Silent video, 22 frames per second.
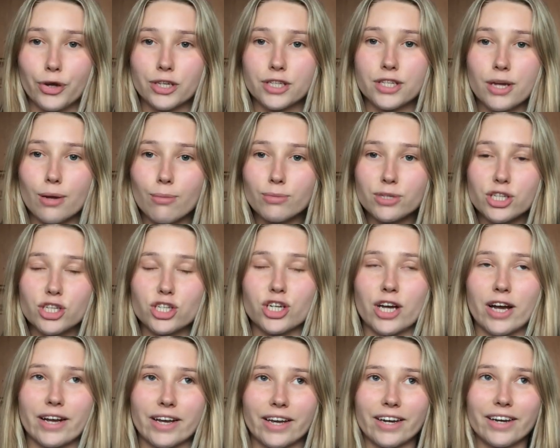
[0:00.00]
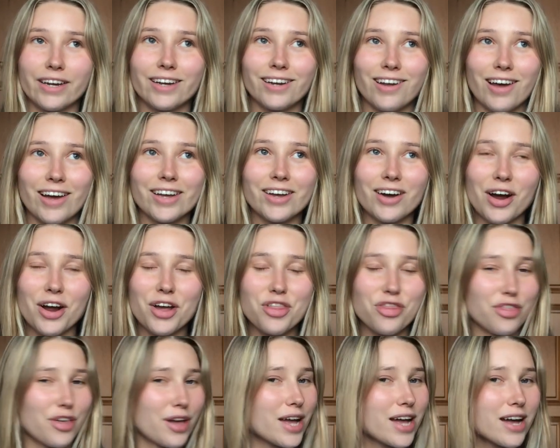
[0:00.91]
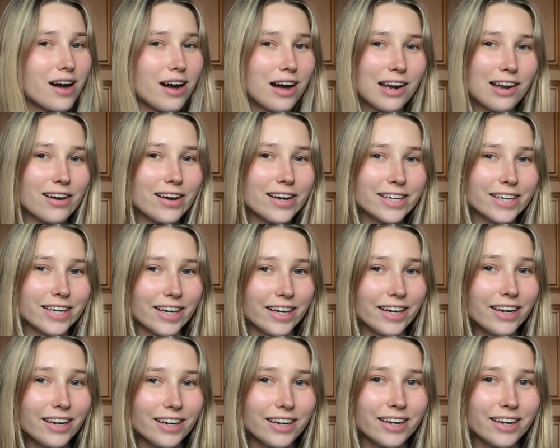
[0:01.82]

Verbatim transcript: in terms of the jacket, like I think I like it.